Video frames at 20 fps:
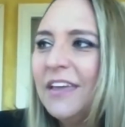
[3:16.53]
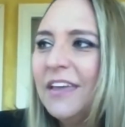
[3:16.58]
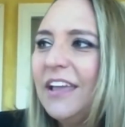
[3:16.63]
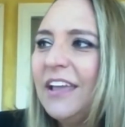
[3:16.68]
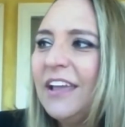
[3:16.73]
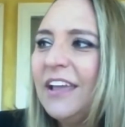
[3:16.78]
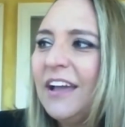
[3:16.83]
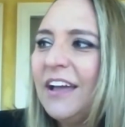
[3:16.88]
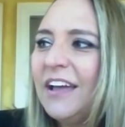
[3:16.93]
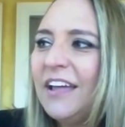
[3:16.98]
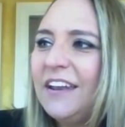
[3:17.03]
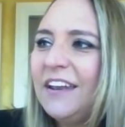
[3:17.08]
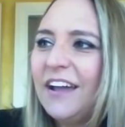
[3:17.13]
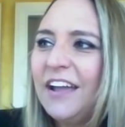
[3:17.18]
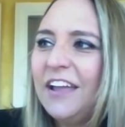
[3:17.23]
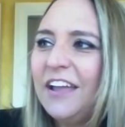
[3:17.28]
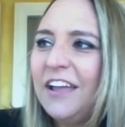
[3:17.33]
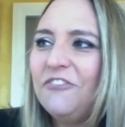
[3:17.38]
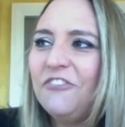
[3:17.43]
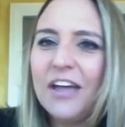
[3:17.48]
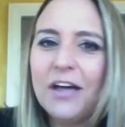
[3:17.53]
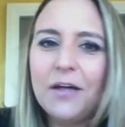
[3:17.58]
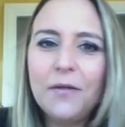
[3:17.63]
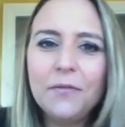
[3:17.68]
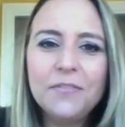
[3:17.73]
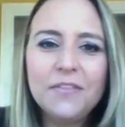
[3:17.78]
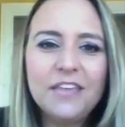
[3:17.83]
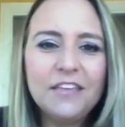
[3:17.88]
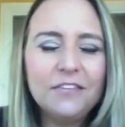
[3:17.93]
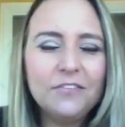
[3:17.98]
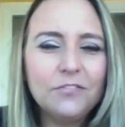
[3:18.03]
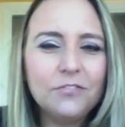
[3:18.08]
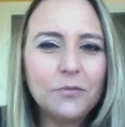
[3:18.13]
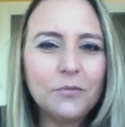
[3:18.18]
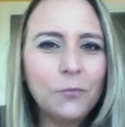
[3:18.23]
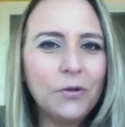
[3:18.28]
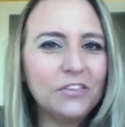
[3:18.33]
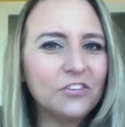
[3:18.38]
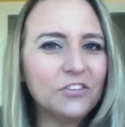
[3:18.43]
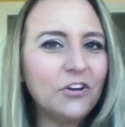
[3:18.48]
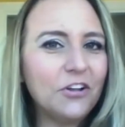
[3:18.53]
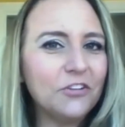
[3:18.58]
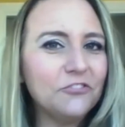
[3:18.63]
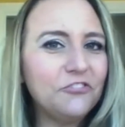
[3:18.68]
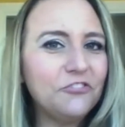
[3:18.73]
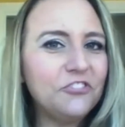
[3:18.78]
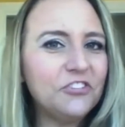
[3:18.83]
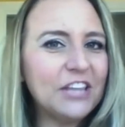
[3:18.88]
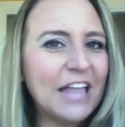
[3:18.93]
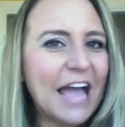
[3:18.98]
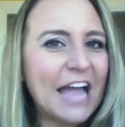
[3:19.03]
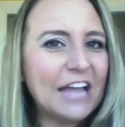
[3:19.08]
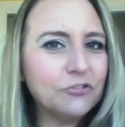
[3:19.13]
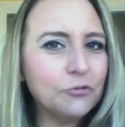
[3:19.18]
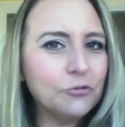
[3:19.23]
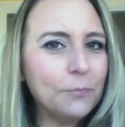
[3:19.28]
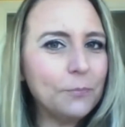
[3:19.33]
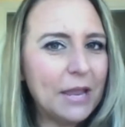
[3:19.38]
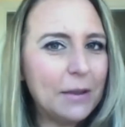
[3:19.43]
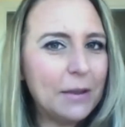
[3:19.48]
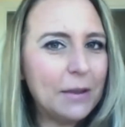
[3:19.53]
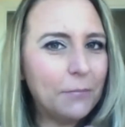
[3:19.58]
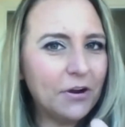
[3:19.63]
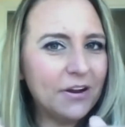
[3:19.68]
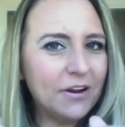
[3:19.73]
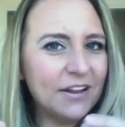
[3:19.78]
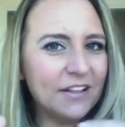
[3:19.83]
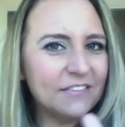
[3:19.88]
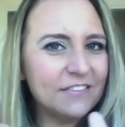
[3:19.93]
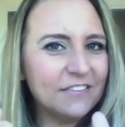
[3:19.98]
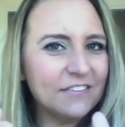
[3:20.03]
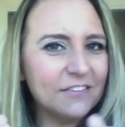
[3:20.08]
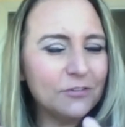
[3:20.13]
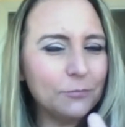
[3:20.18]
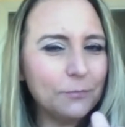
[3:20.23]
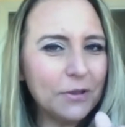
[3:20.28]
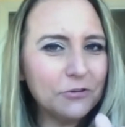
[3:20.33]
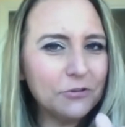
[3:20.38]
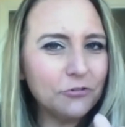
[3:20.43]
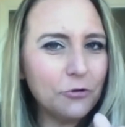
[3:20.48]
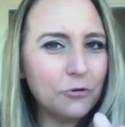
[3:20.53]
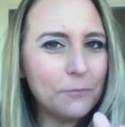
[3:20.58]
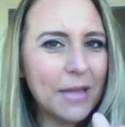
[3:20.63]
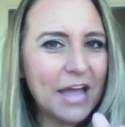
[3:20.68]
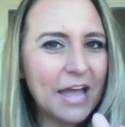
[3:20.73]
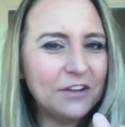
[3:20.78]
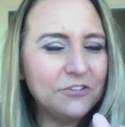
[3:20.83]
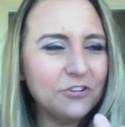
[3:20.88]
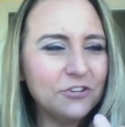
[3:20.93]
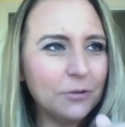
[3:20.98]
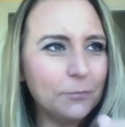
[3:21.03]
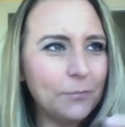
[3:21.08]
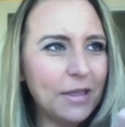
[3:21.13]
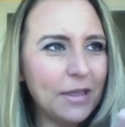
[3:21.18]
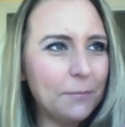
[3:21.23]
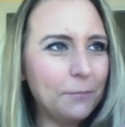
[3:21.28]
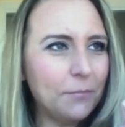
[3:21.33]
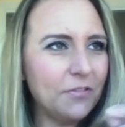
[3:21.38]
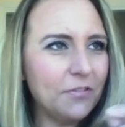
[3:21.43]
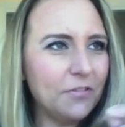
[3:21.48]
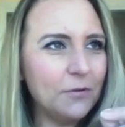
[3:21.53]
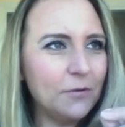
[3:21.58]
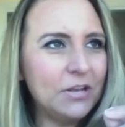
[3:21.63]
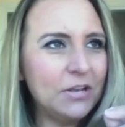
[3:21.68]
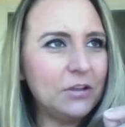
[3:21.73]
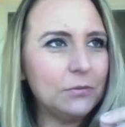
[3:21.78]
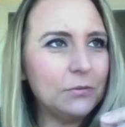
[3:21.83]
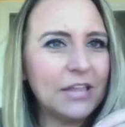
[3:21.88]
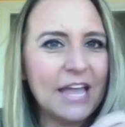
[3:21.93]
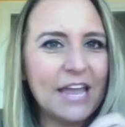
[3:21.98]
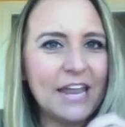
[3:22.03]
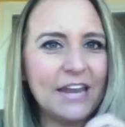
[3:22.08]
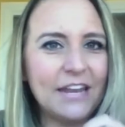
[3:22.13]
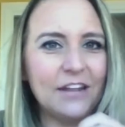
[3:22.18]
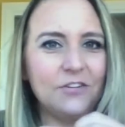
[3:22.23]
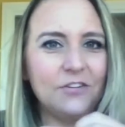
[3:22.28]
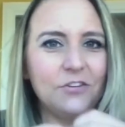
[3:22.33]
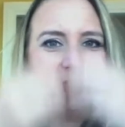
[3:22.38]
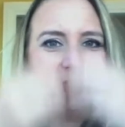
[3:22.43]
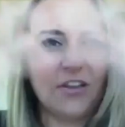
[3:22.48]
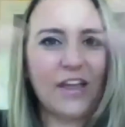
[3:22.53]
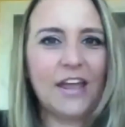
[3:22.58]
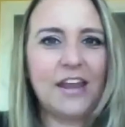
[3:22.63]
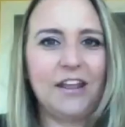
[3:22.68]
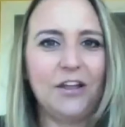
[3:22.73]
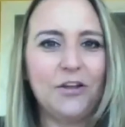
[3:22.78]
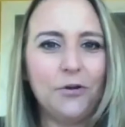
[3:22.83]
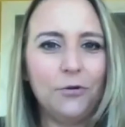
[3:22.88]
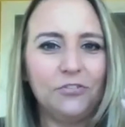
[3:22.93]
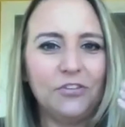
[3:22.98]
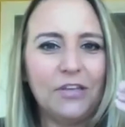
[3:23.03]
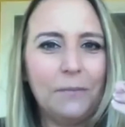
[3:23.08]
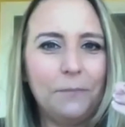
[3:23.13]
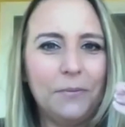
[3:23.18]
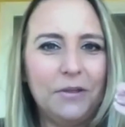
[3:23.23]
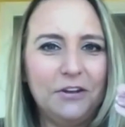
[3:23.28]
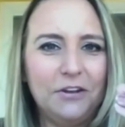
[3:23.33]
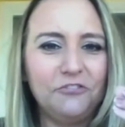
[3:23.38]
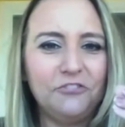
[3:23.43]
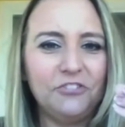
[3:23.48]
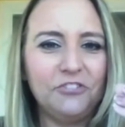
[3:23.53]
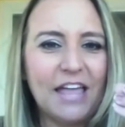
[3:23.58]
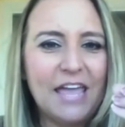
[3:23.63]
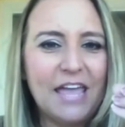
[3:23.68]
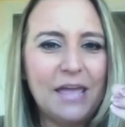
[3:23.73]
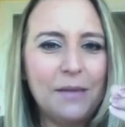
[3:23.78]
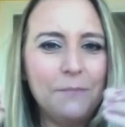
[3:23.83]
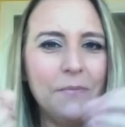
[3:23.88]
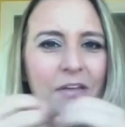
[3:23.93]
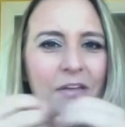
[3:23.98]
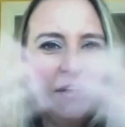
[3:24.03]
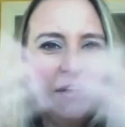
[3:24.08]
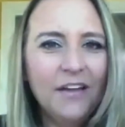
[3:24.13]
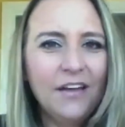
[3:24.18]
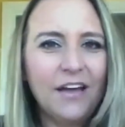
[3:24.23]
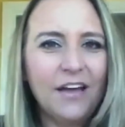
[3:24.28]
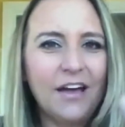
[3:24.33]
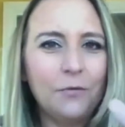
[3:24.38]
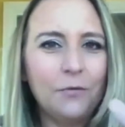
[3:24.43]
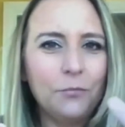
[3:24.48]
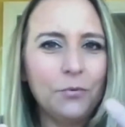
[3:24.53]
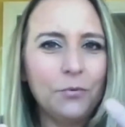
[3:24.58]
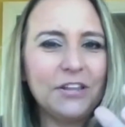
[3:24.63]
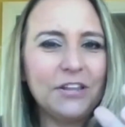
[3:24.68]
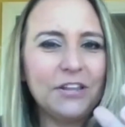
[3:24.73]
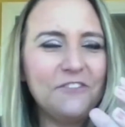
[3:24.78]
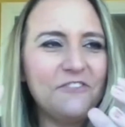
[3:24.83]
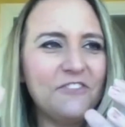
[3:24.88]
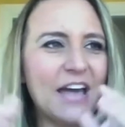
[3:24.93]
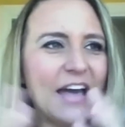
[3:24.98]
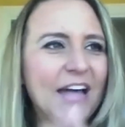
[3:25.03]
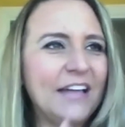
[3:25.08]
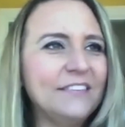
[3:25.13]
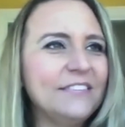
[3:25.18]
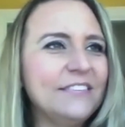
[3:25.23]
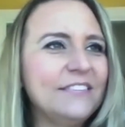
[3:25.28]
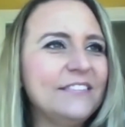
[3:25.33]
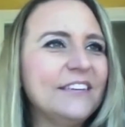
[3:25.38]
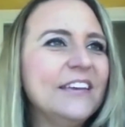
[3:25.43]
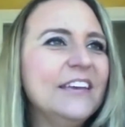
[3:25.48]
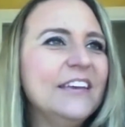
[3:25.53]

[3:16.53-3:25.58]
And I found these, what's called flash paper, and it's a special magic paper that when you light, it just of goes up in a flame uh, really fast.